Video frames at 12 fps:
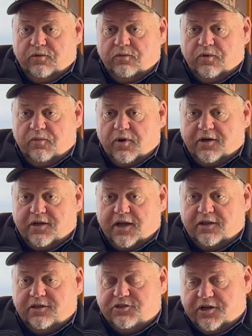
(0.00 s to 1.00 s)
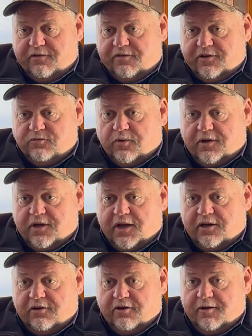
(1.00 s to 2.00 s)
we worked out, the sheriff has worked
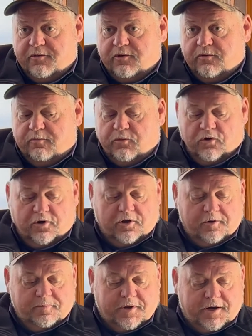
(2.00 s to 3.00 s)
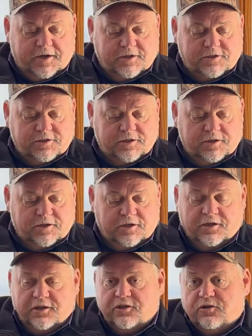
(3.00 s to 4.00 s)
out an agreement with Beauregard Parish
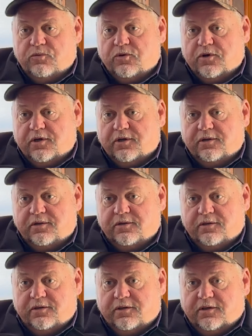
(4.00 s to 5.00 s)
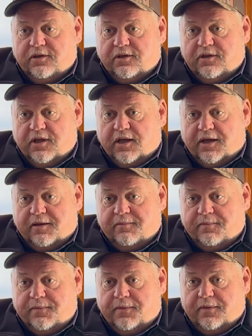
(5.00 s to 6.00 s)
to where
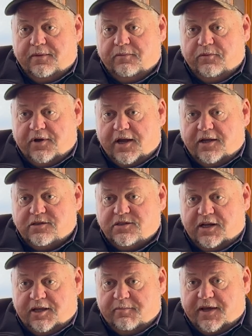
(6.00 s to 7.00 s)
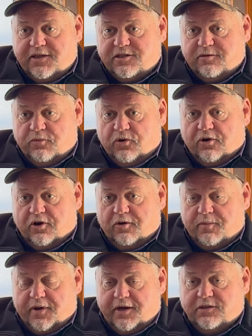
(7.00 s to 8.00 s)
we're housing inmates in
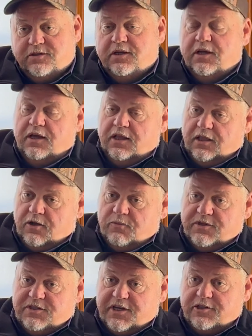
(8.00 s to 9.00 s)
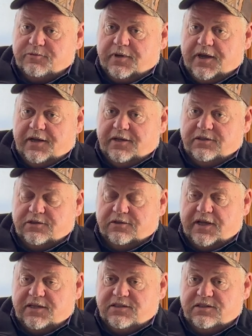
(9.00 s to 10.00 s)
Beauregard Parish along with Jasper County. So
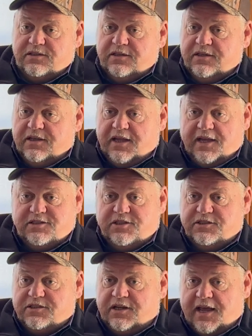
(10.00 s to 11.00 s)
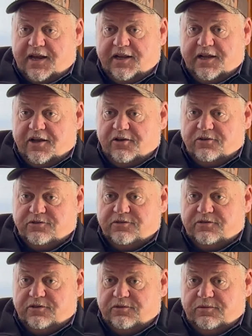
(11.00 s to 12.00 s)
that's just an added
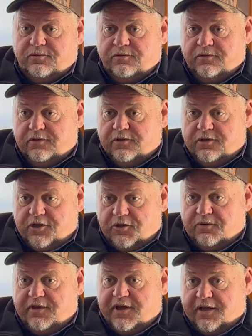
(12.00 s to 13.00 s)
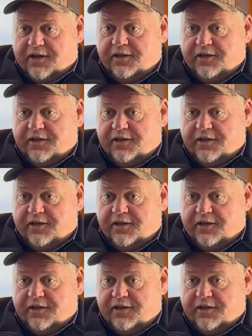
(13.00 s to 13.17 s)
cost to Newton County.